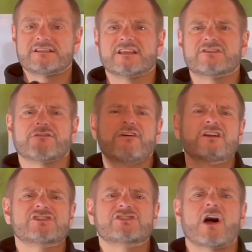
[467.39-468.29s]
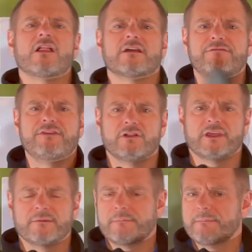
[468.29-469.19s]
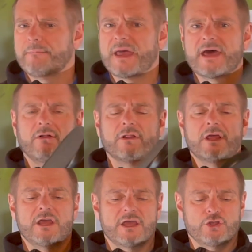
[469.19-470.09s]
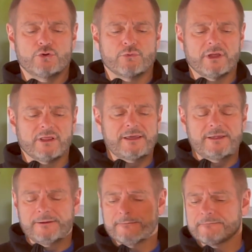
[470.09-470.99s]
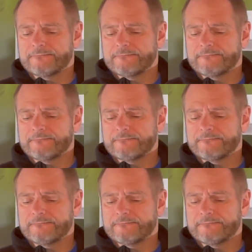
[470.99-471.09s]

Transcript: It's a very solid feeling paddle. You really,